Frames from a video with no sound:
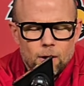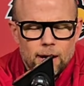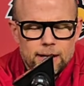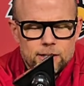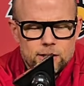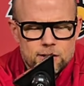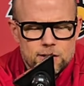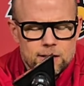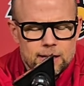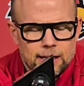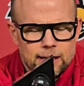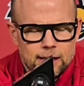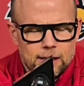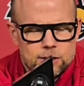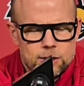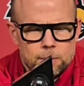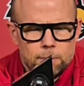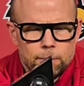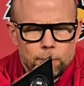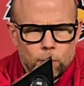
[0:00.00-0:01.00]
No, I just think
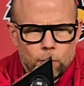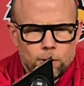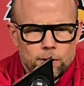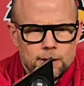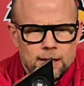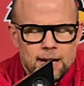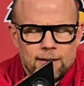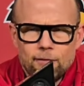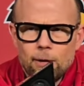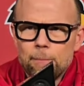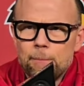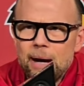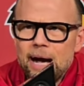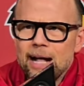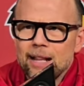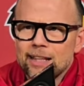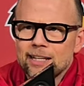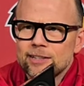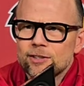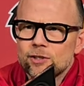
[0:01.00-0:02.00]
it's important to have a
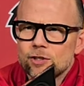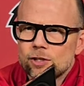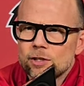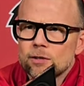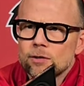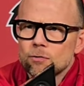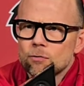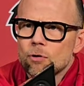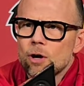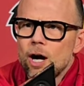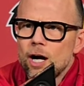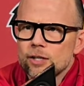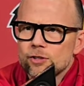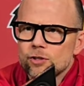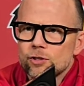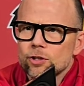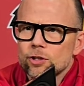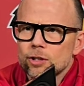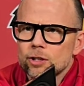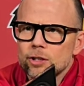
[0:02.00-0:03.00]
balanced
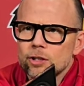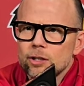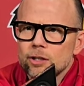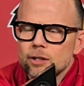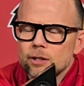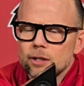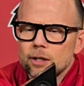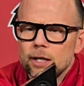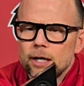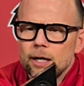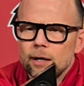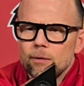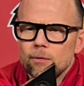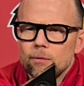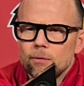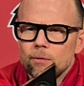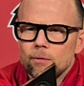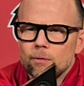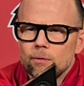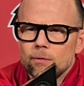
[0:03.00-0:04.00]
roster.
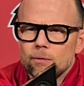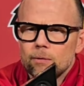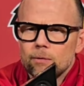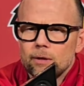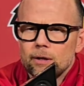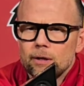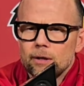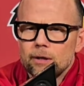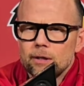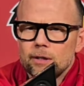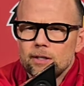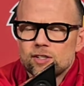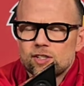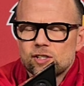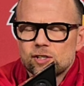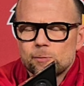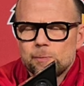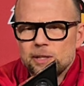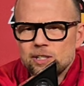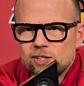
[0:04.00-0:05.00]

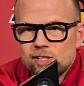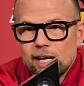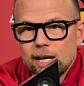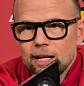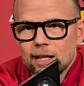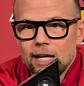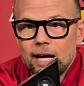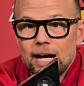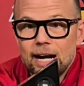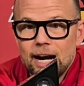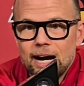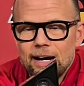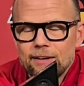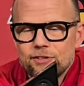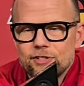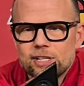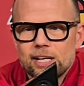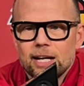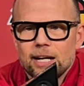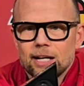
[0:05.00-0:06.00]
This has been said a lot.
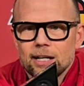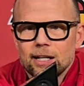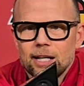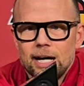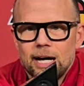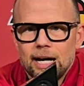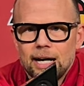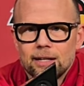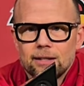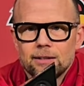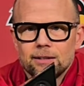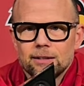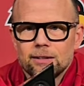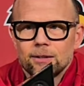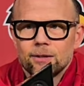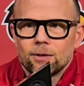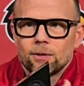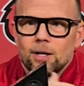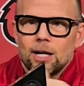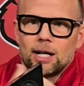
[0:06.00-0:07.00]
I've said it a lot.
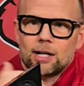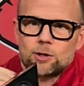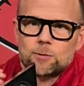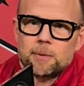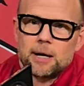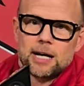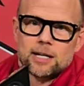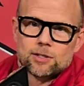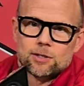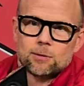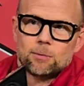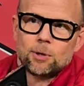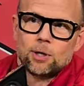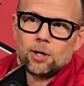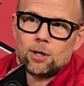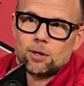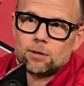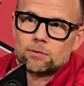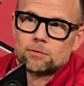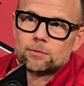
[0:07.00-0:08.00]
You know, college
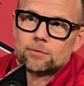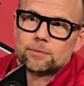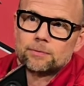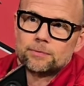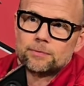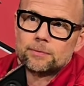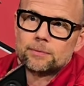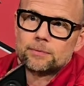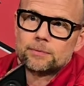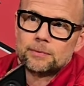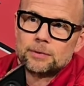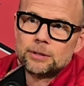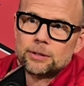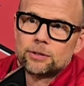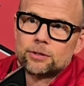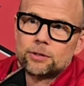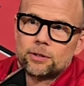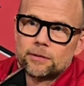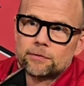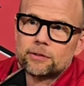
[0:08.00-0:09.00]
basketball,
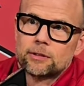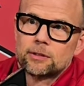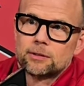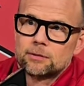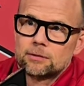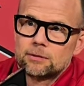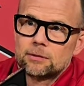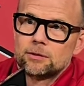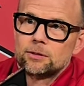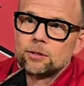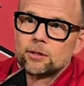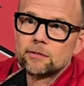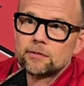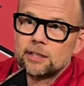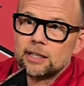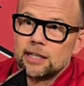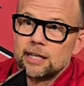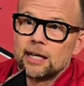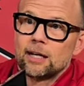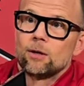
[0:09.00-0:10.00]
you know, you
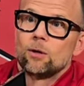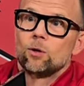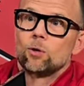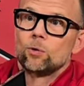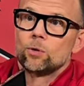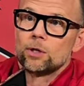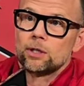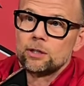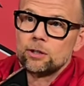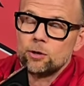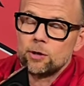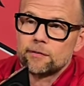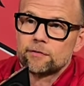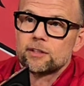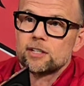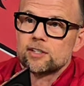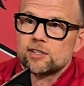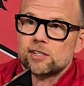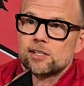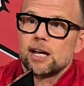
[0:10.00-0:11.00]
have to get old and you
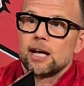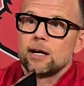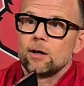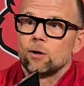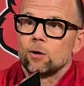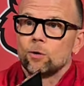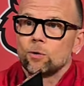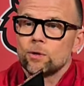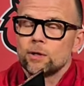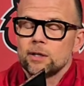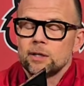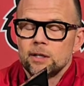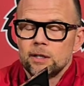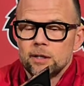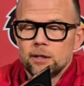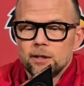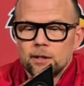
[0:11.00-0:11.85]
have to stay old.